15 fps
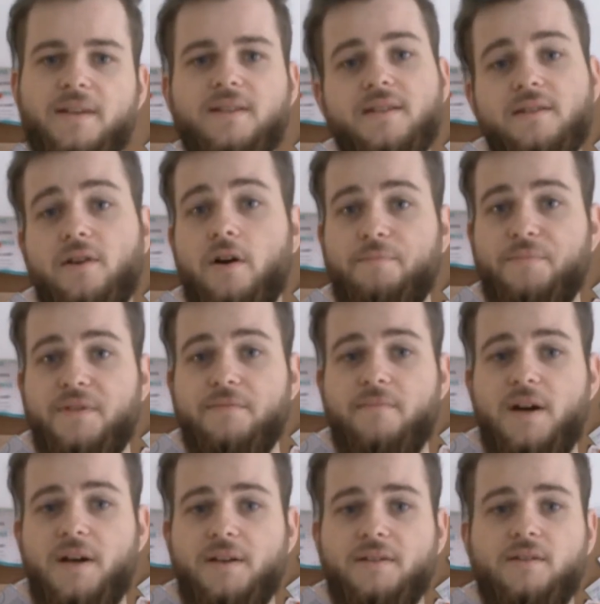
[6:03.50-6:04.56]
and
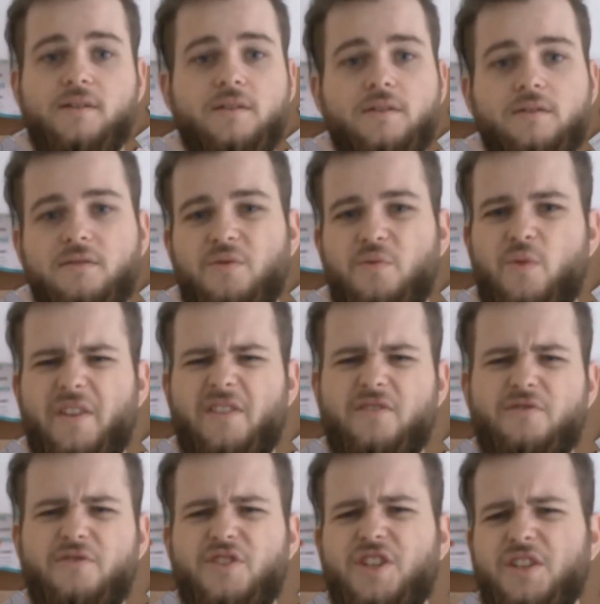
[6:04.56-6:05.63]
optimizer, whether you
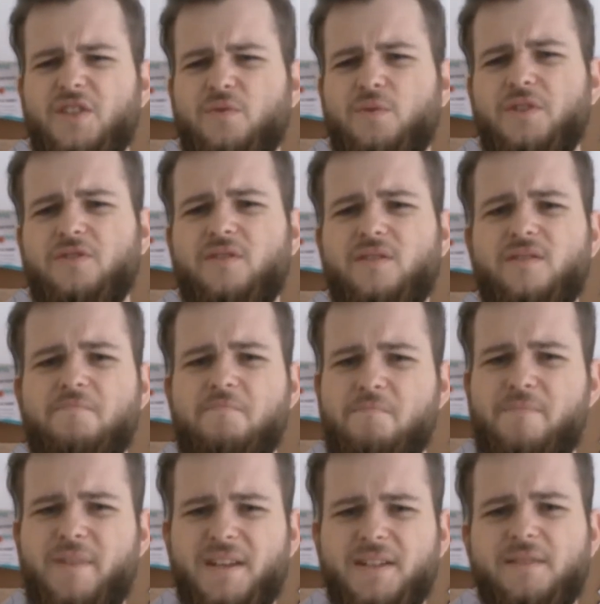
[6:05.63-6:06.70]
just want the
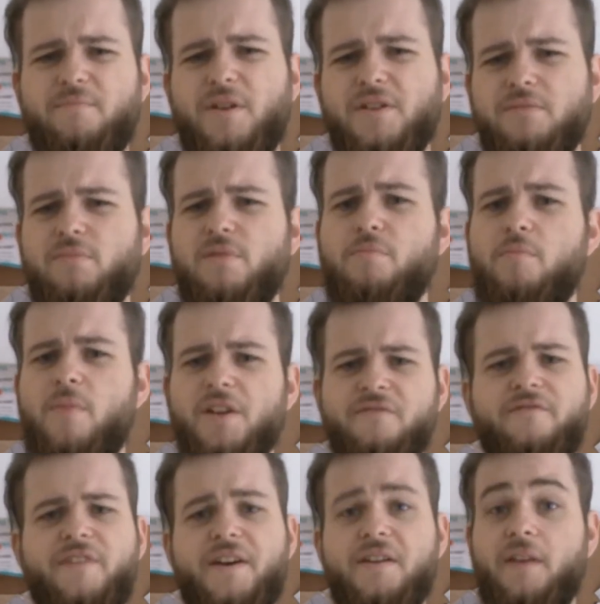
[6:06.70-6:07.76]
biggest possible
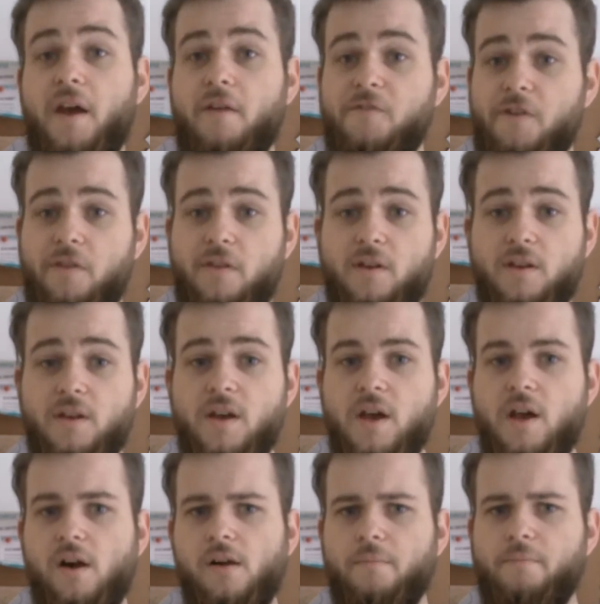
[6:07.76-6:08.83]
modifier in everything,
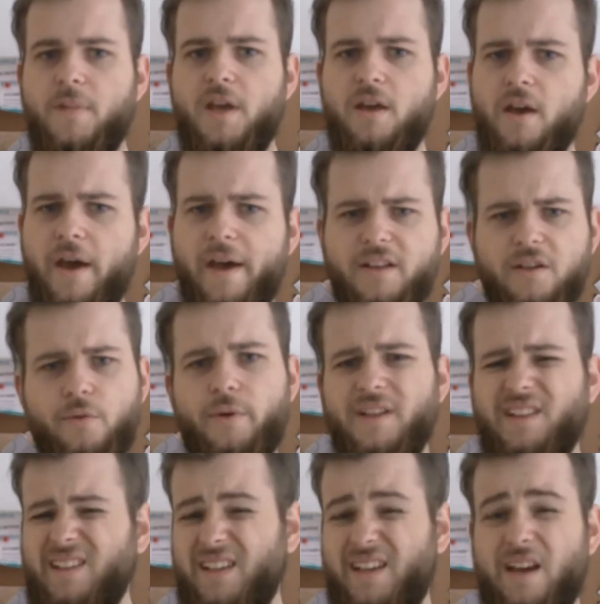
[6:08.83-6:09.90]
be
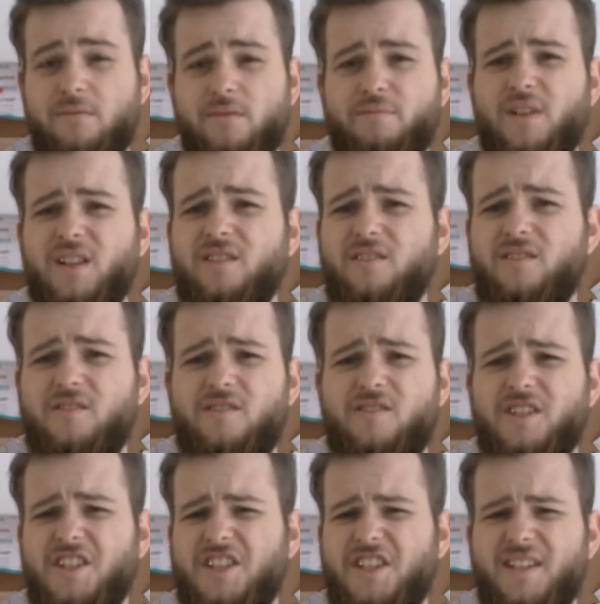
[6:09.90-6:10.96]
adequately capable
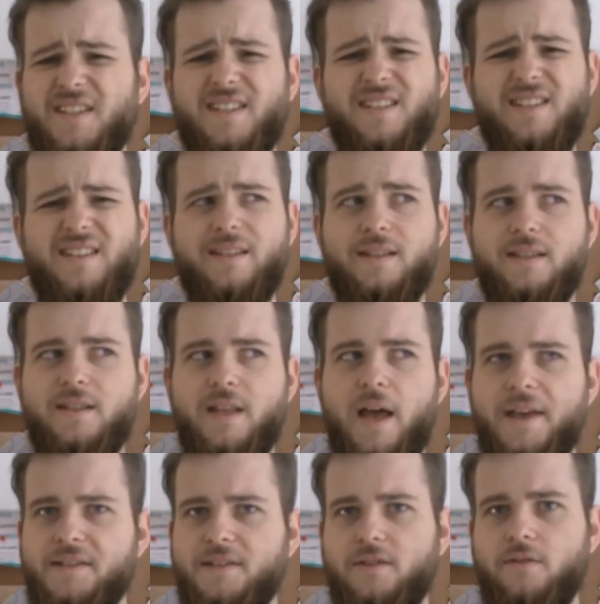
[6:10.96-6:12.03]
or just
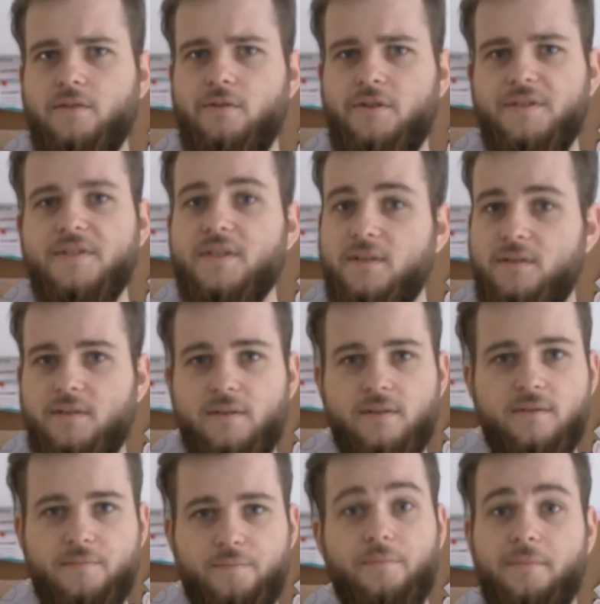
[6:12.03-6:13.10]
dice cursed
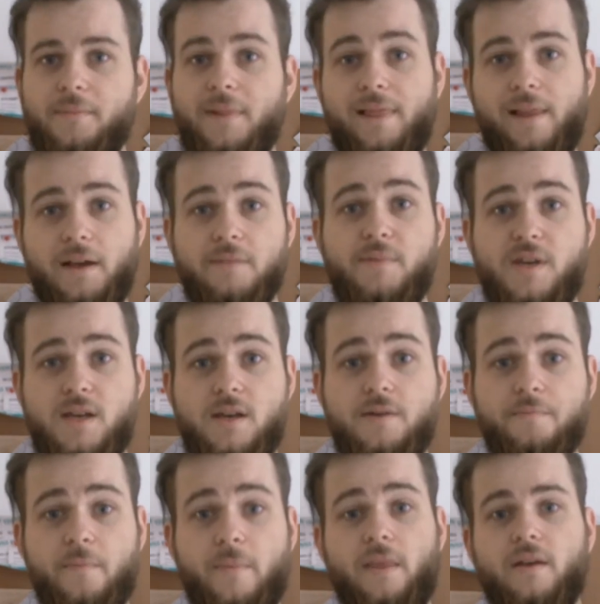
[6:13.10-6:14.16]
like me,
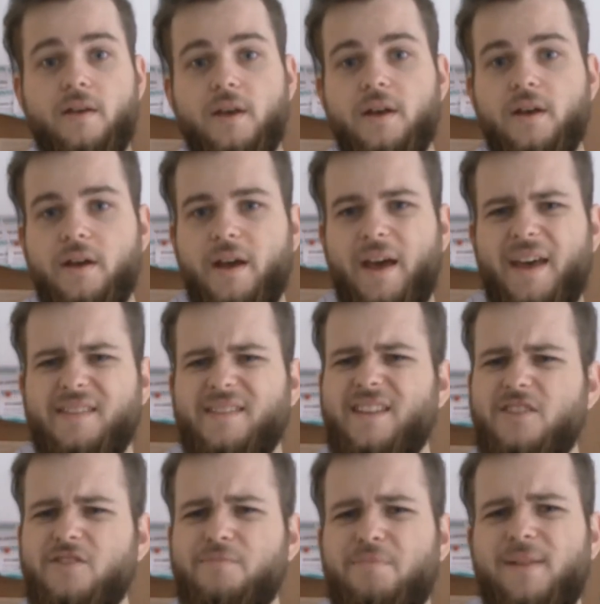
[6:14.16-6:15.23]
and need
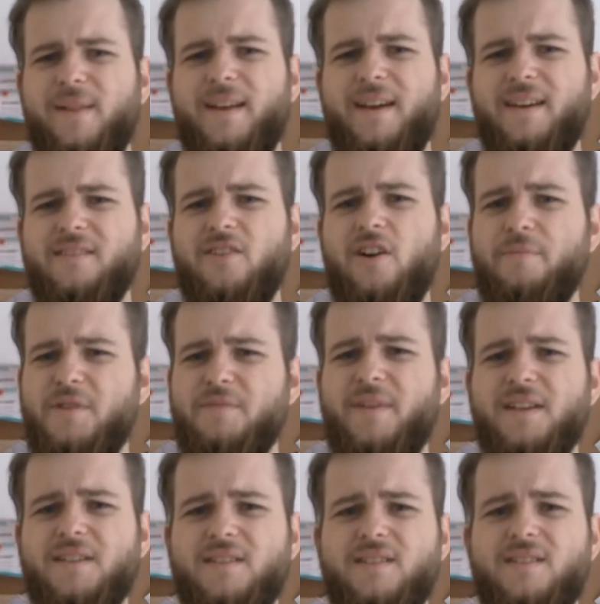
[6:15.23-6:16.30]
to play an
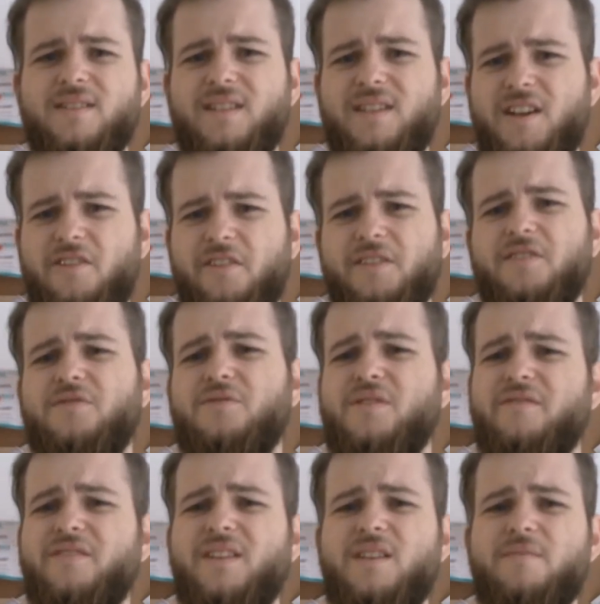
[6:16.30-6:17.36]
optimized character to
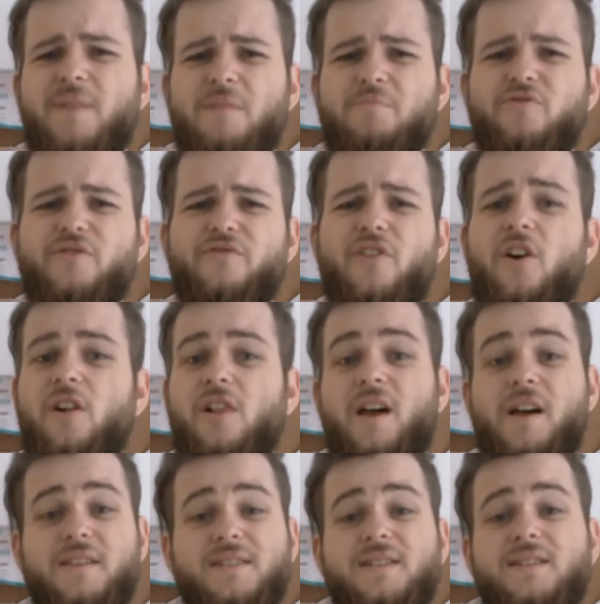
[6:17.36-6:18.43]
even keep up with all
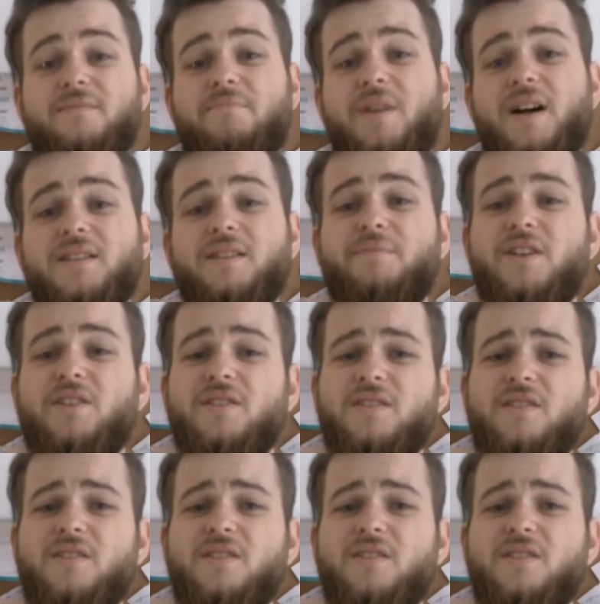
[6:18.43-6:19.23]
others in the party because